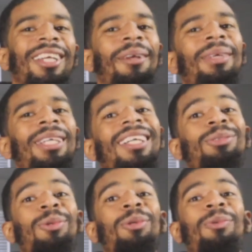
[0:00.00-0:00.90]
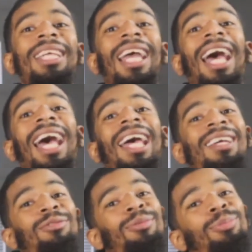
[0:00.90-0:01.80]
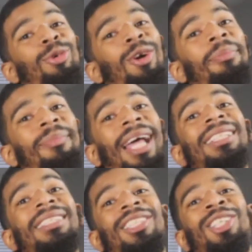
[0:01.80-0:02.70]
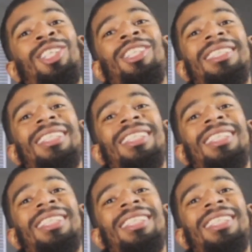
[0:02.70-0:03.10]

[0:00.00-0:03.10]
Because when we have more massacres